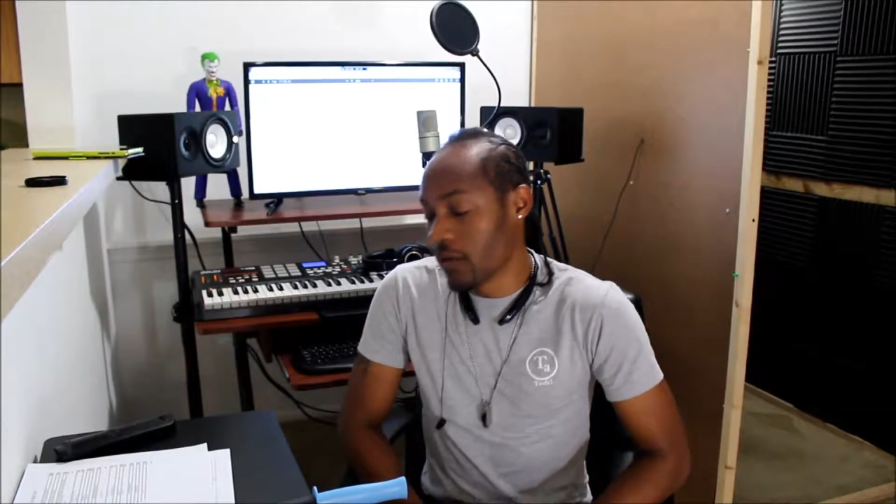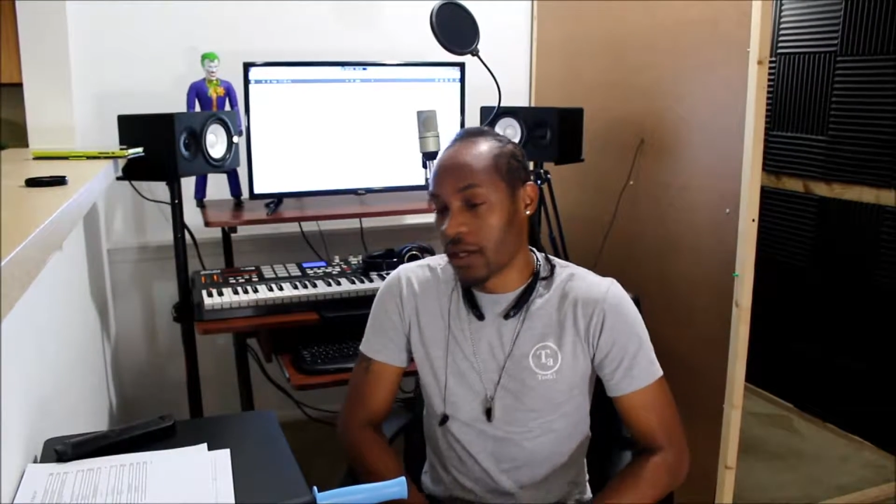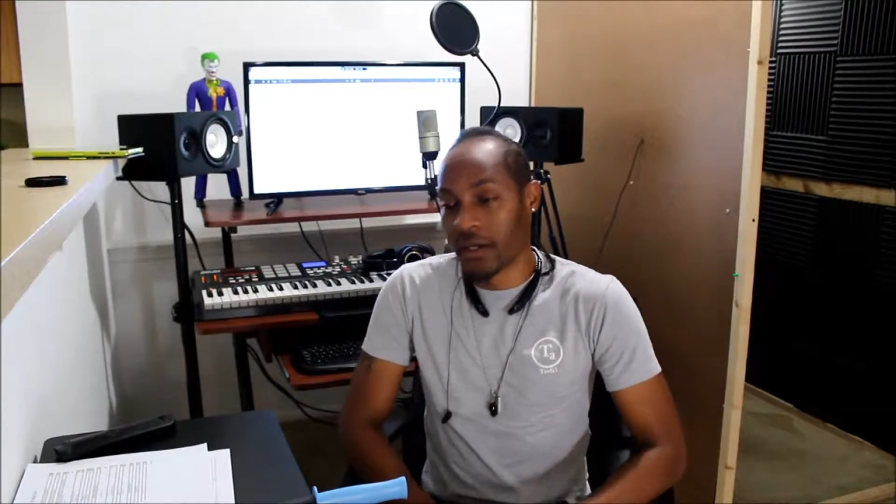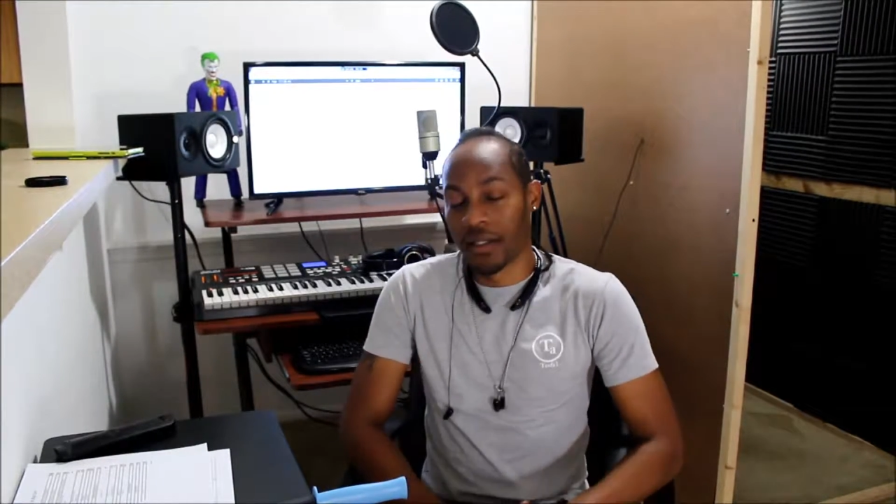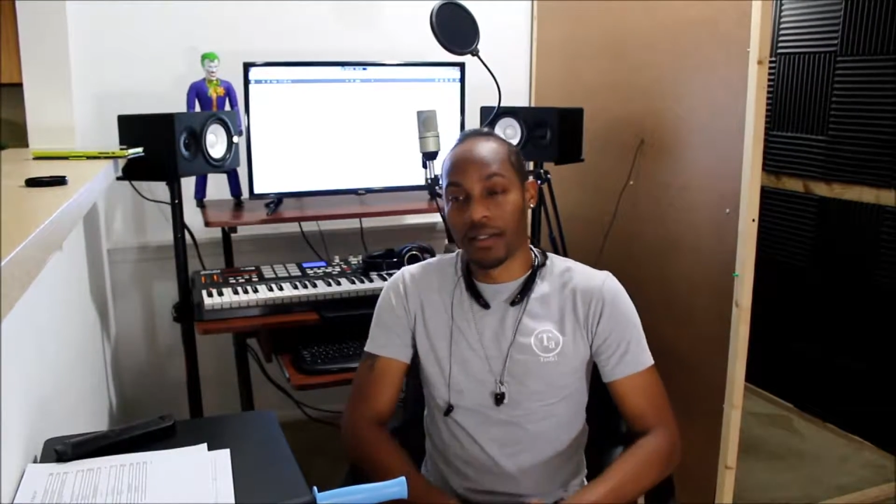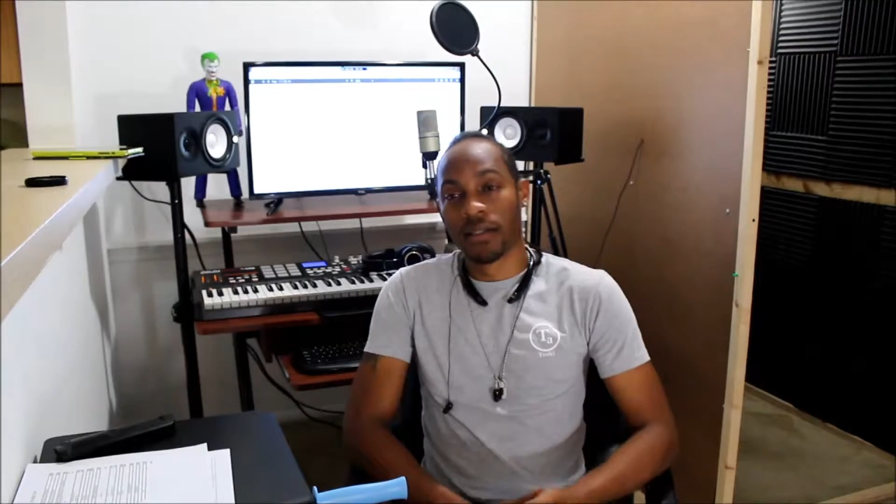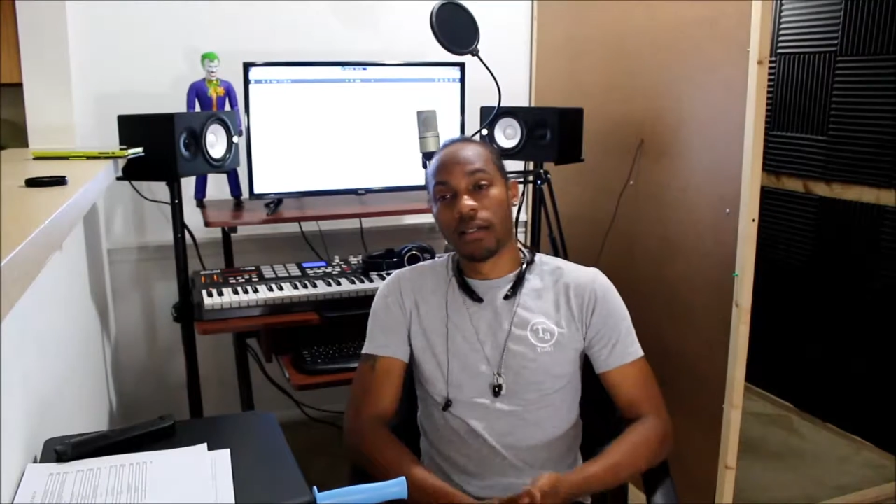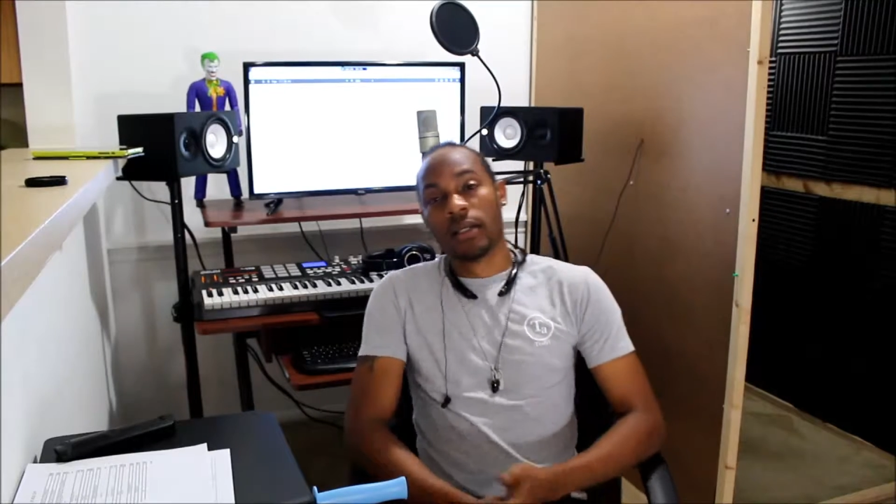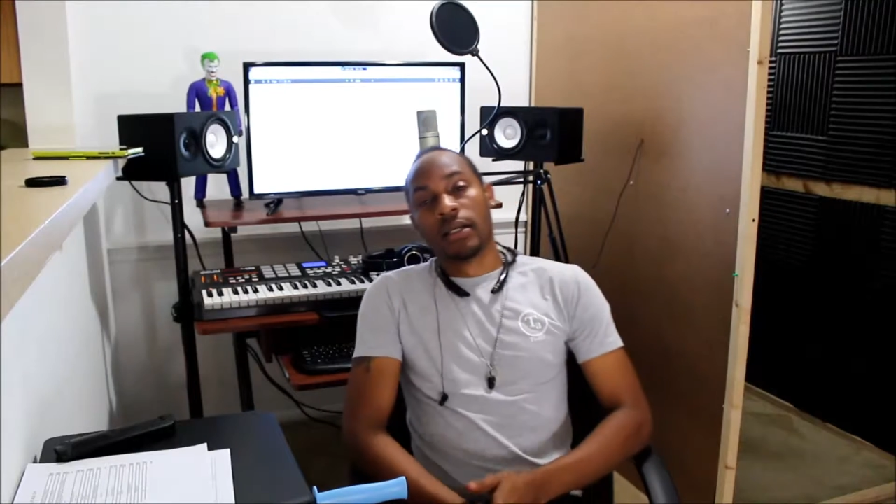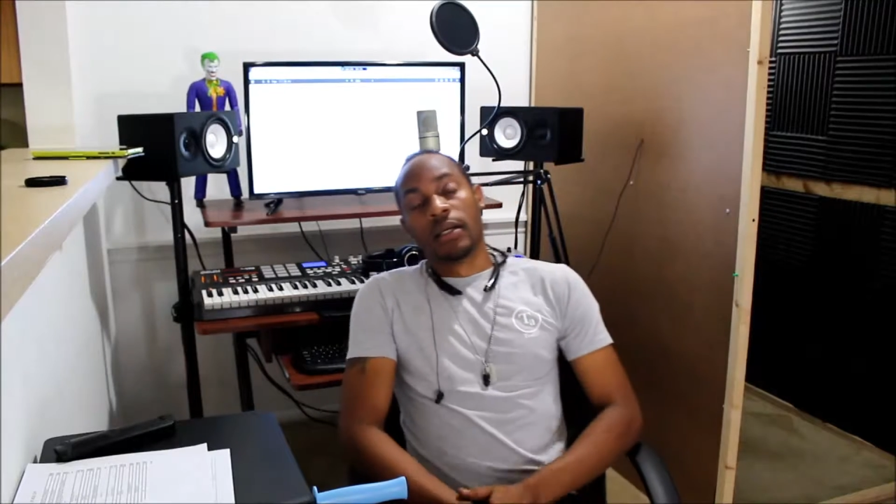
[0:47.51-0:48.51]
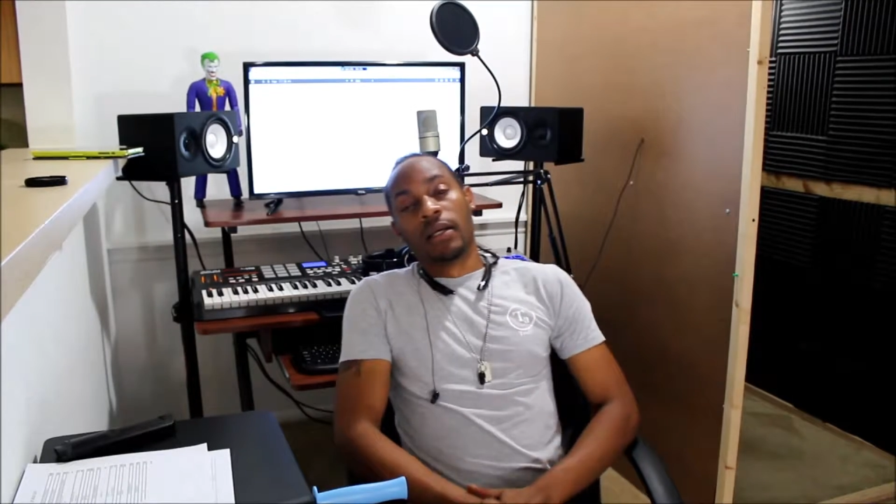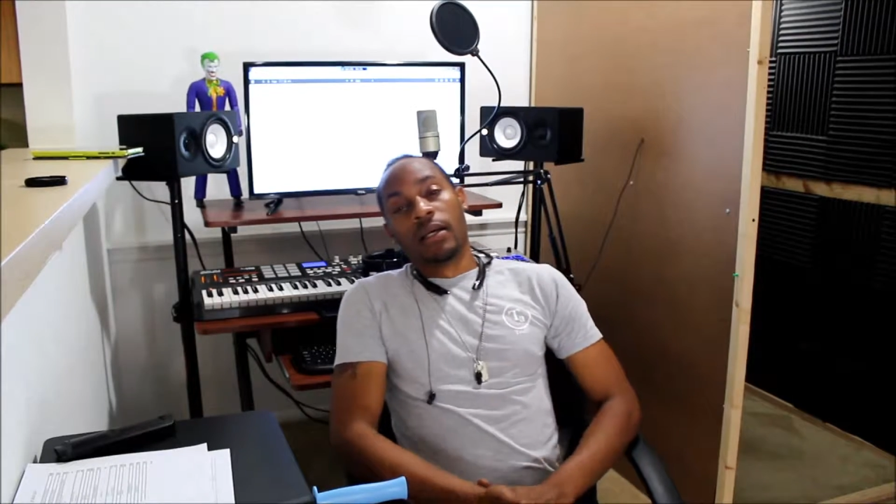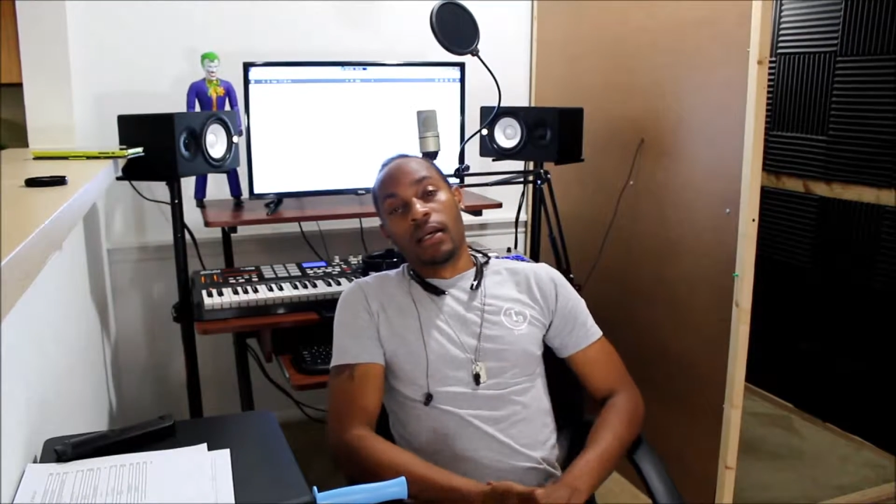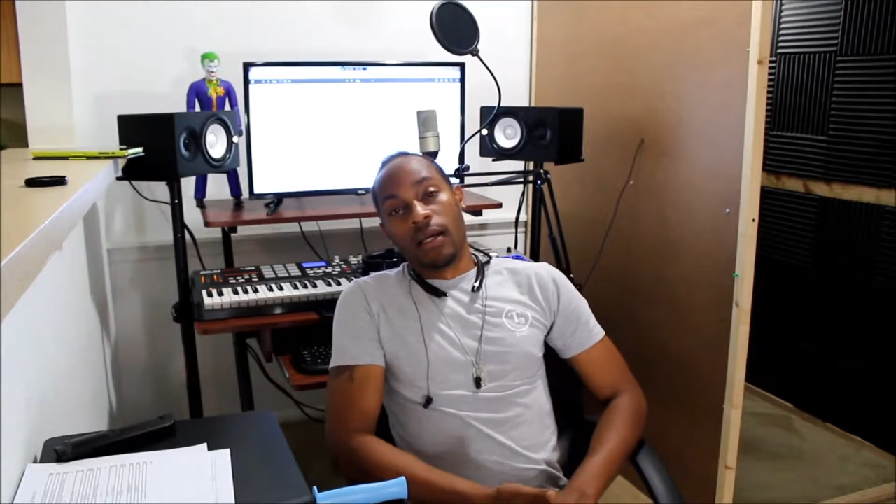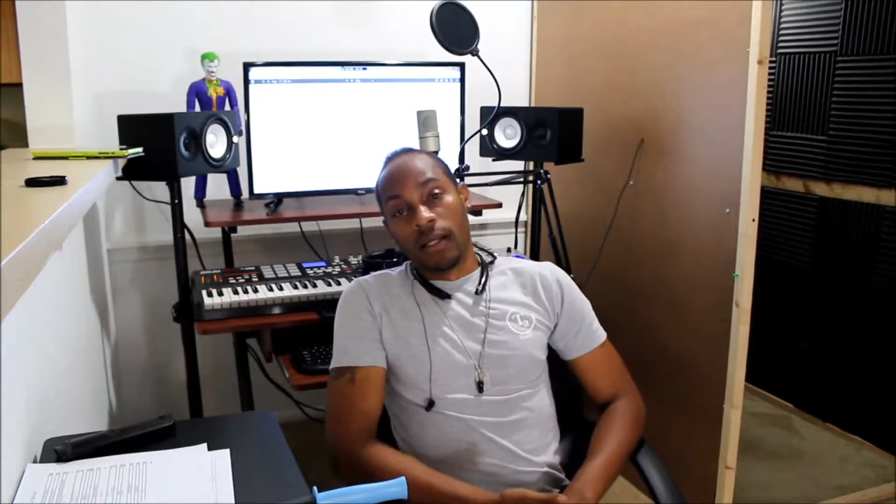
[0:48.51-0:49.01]
go out and
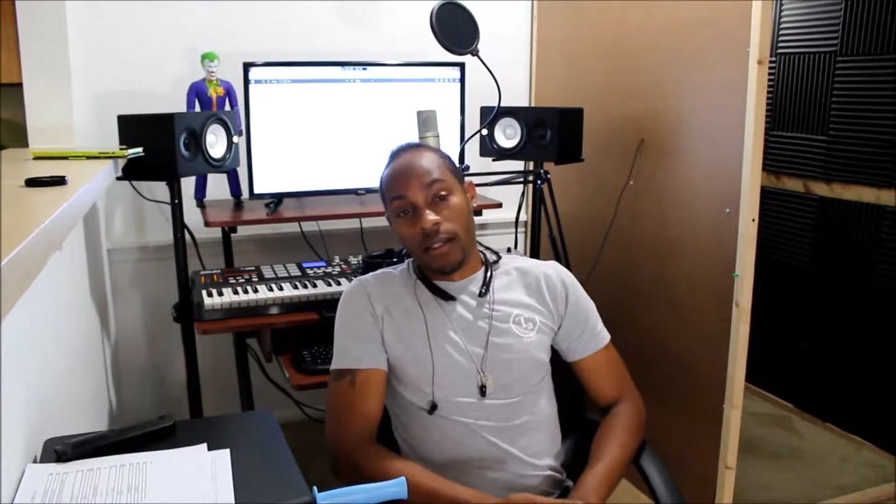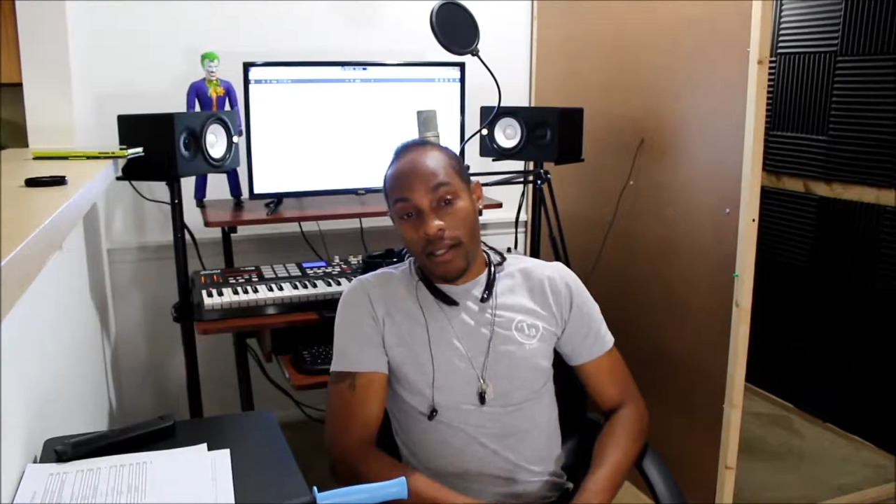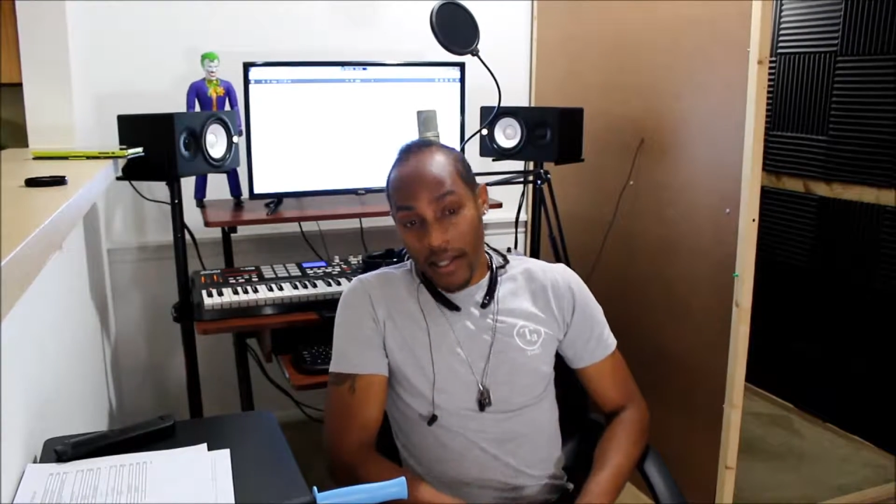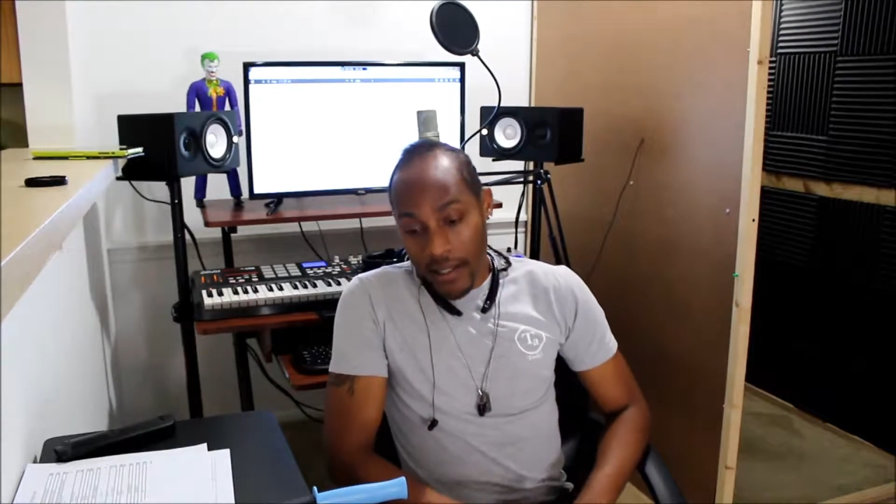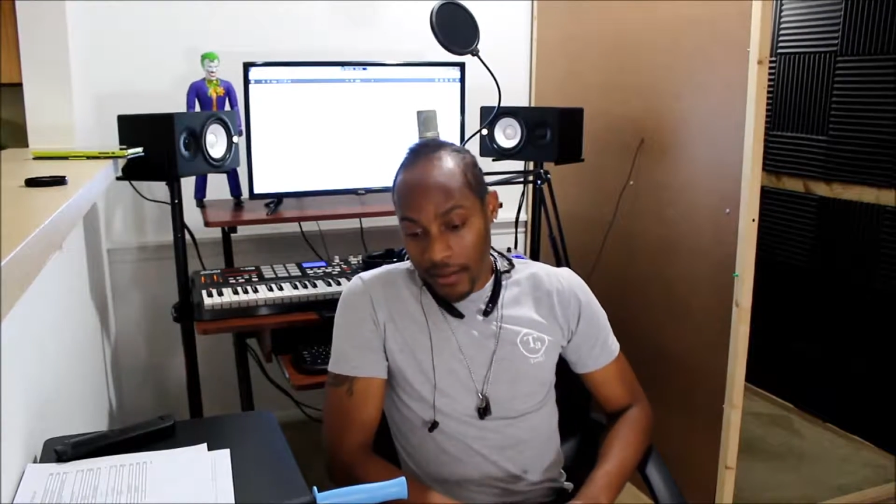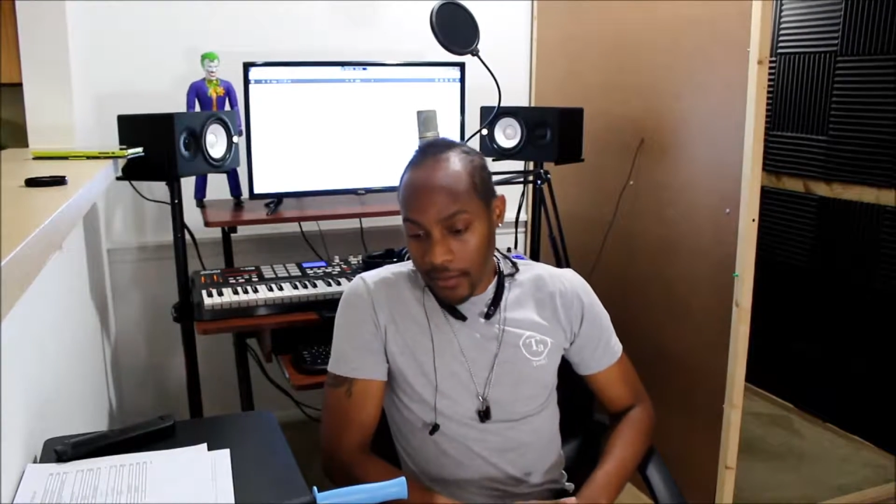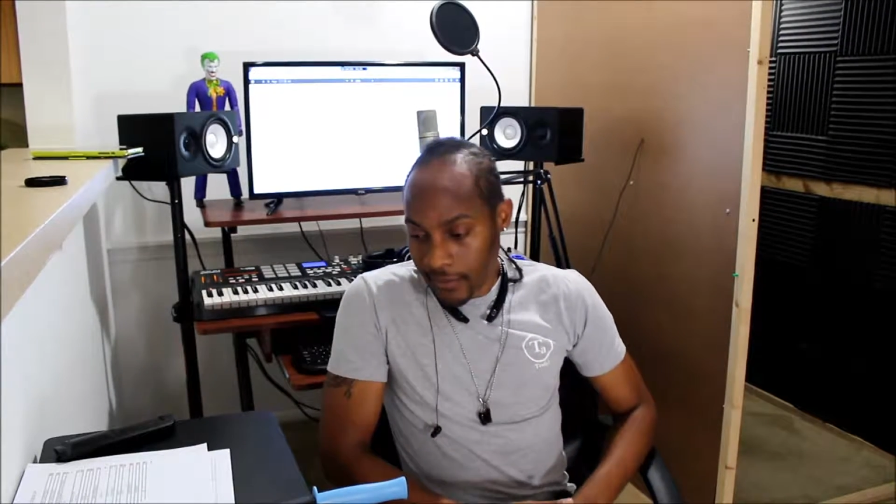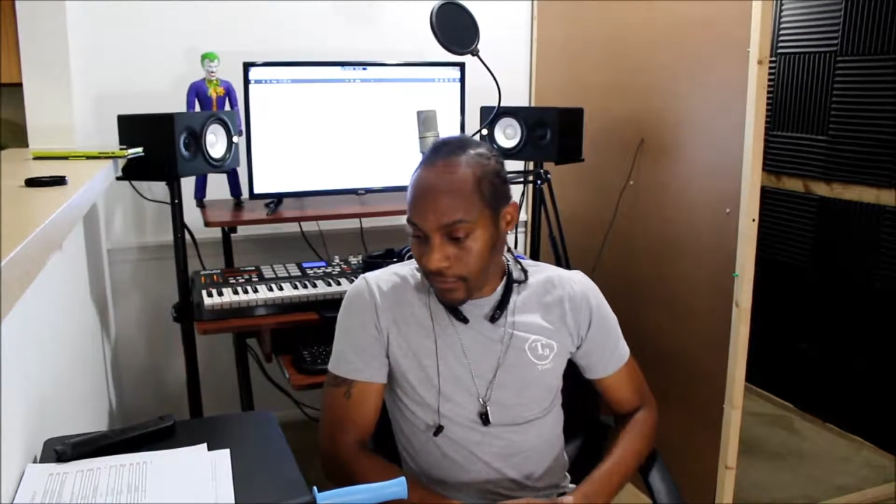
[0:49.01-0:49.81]
get,